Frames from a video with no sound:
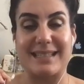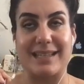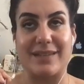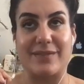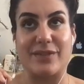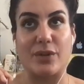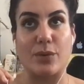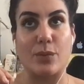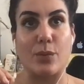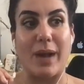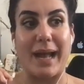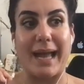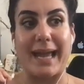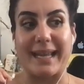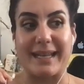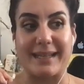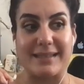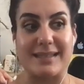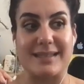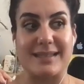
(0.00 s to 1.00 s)
give it
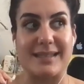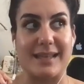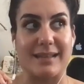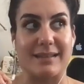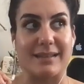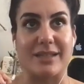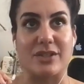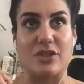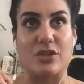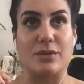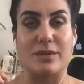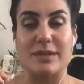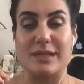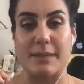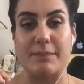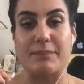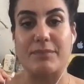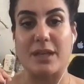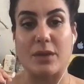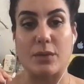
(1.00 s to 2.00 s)
away, sell it, do
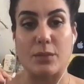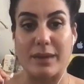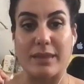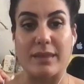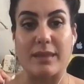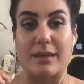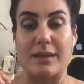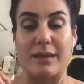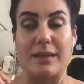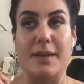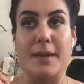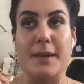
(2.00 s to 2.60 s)
something with it.